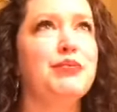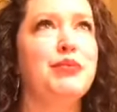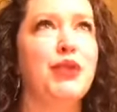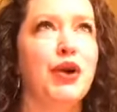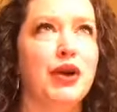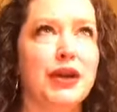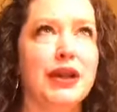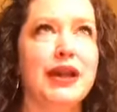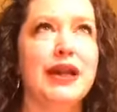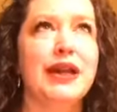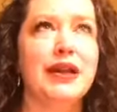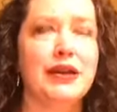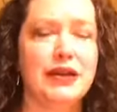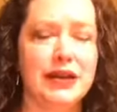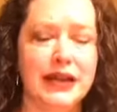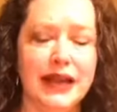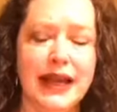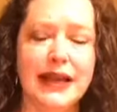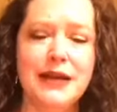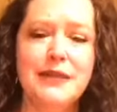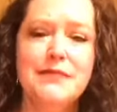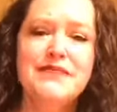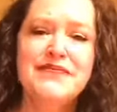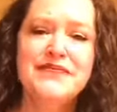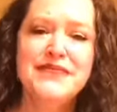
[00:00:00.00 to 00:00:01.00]
Barley
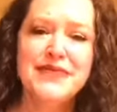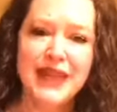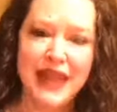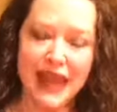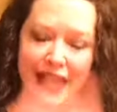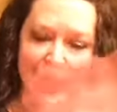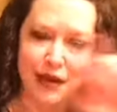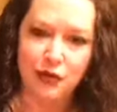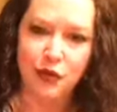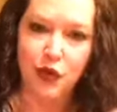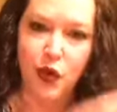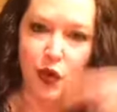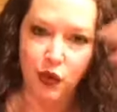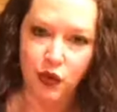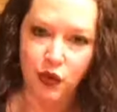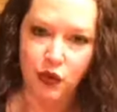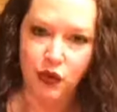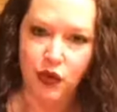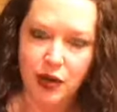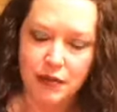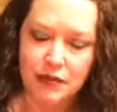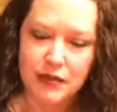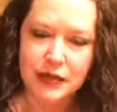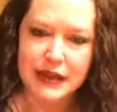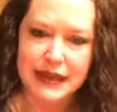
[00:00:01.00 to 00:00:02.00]
clay came
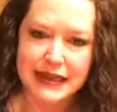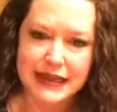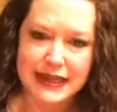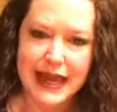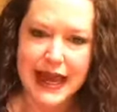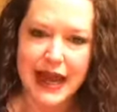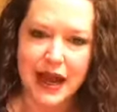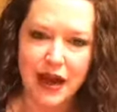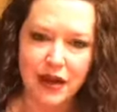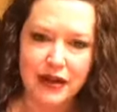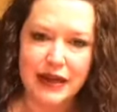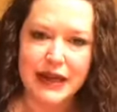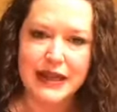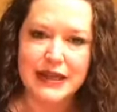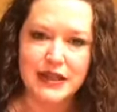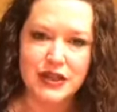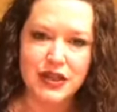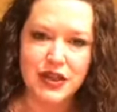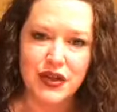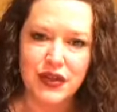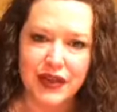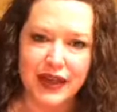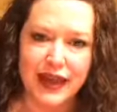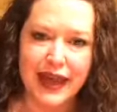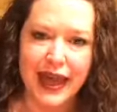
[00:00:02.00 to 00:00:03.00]
rumbling down
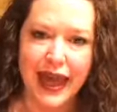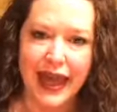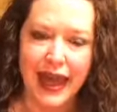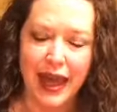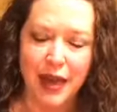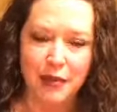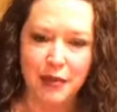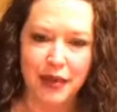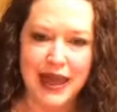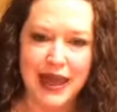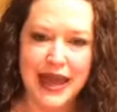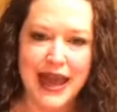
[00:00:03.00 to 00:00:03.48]
into the camp.